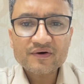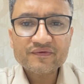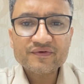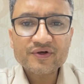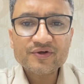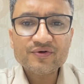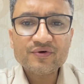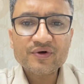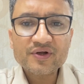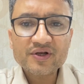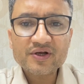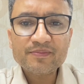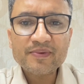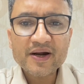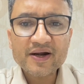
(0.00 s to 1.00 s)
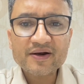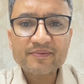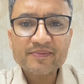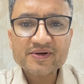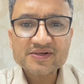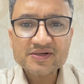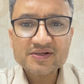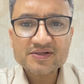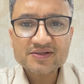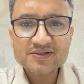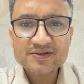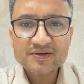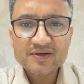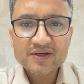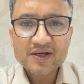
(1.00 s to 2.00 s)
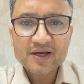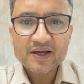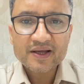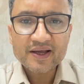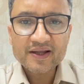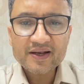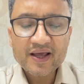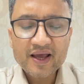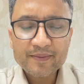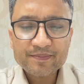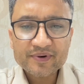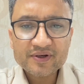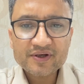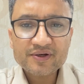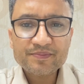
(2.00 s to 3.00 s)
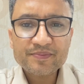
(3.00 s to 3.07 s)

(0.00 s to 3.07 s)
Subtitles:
of the urinary bladder muscles can happen in